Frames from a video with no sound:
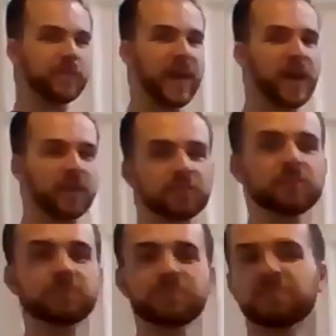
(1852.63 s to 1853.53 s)
that
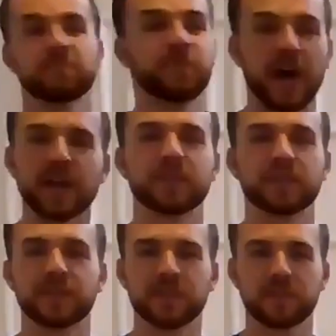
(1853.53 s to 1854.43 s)

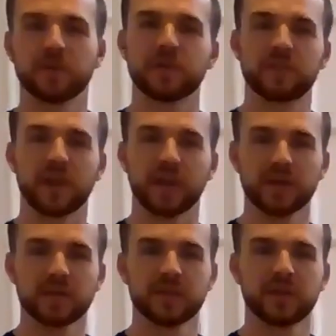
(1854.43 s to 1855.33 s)
violently, so to say,